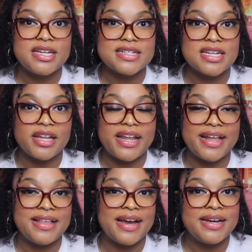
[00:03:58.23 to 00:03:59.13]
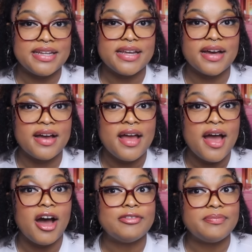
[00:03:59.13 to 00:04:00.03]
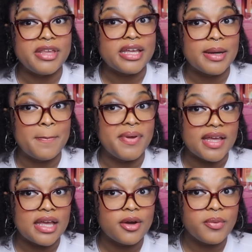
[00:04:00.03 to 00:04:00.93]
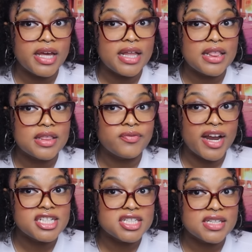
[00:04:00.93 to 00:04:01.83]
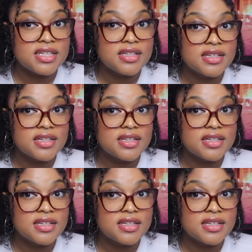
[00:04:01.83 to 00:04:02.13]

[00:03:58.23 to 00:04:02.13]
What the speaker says: does not like the idea of Mia being with Reggie.